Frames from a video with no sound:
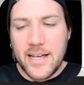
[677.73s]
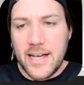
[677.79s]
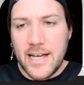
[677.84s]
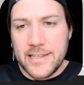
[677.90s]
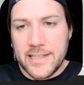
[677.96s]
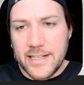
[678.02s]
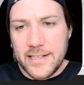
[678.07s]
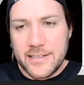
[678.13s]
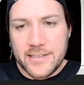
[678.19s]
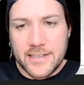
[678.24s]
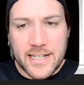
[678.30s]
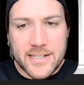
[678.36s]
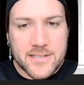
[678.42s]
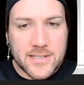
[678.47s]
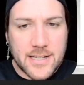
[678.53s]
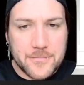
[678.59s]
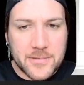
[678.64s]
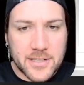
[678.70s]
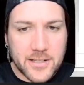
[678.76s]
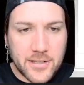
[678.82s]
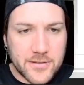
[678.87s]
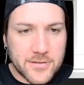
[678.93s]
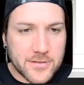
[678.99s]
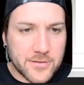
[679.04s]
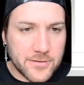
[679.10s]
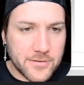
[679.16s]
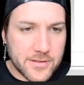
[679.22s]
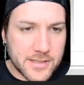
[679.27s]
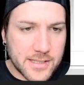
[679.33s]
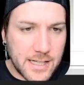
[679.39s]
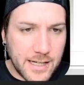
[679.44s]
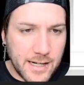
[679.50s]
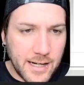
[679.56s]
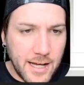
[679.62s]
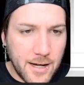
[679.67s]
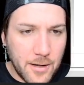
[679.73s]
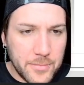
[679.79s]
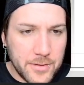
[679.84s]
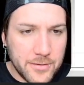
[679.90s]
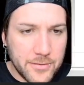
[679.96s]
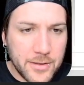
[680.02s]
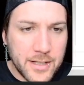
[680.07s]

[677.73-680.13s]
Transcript: And then next time you go to start it up,